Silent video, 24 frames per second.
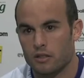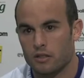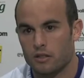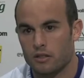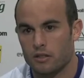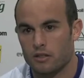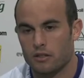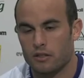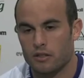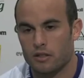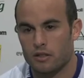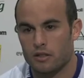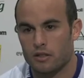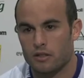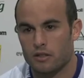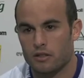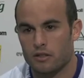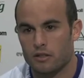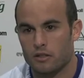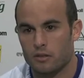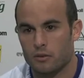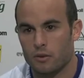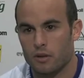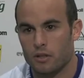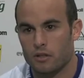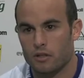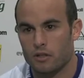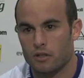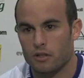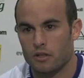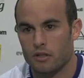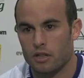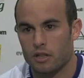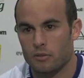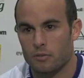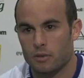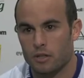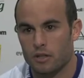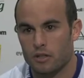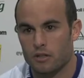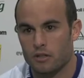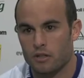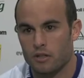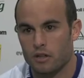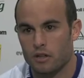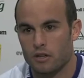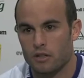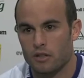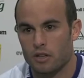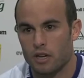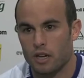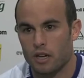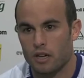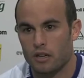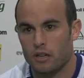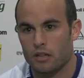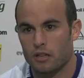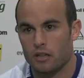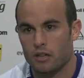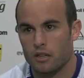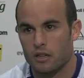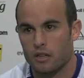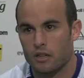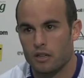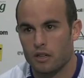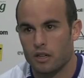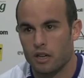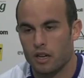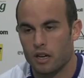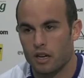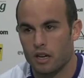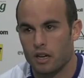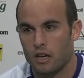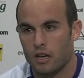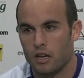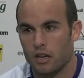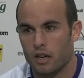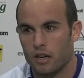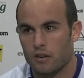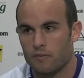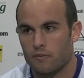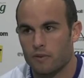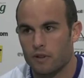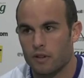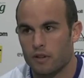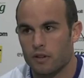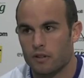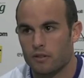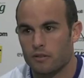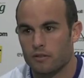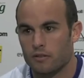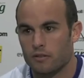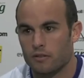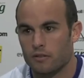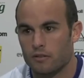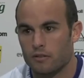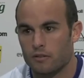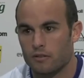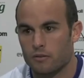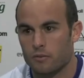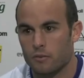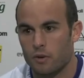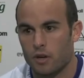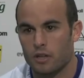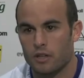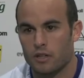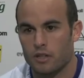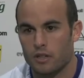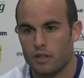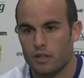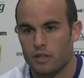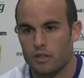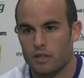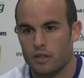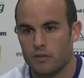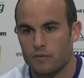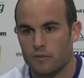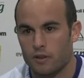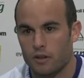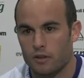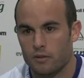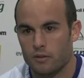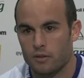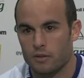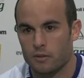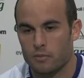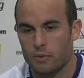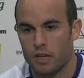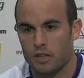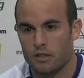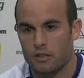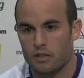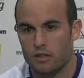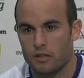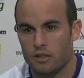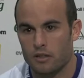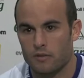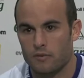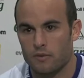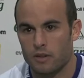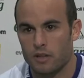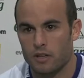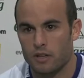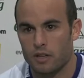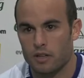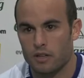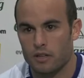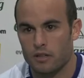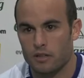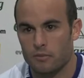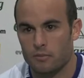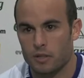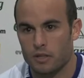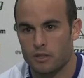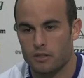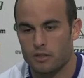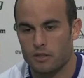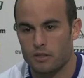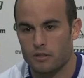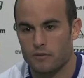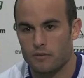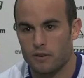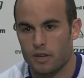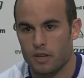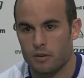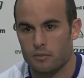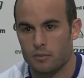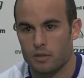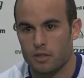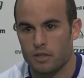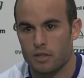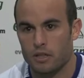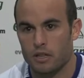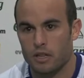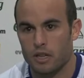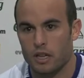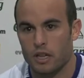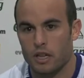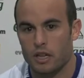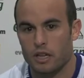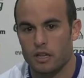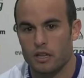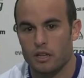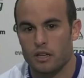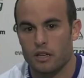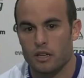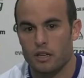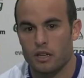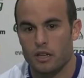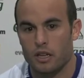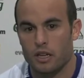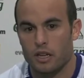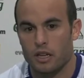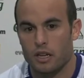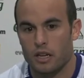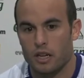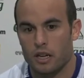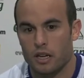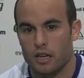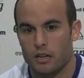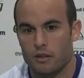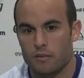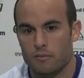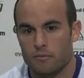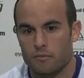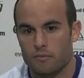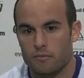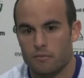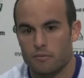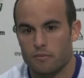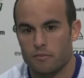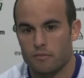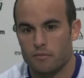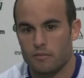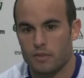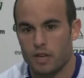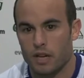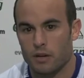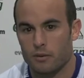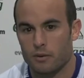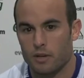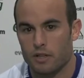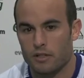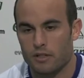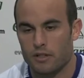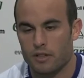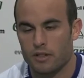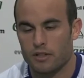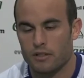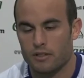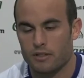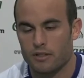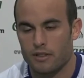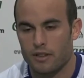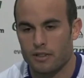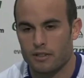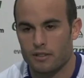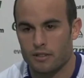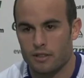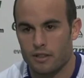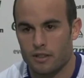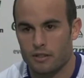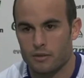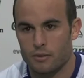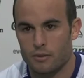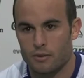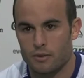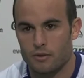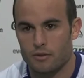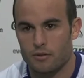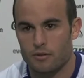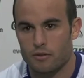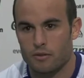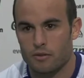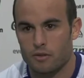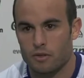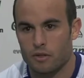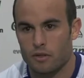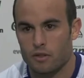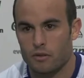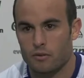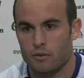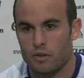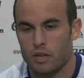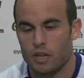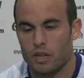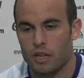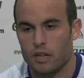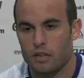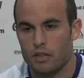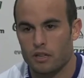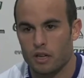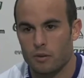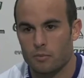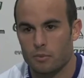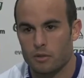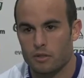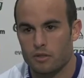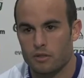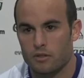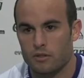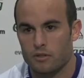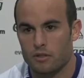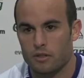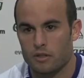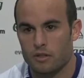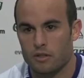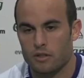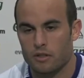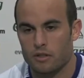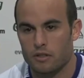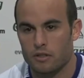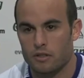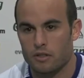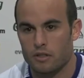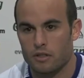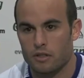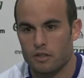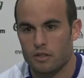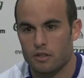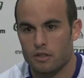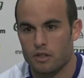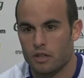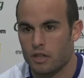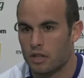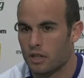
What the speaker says: Goodison to watch their game against Carlisle, I felt wanted here, I felt respected, I felt like a piece of the family, and that resonates and that stays with you. So when I had the opportunity this year,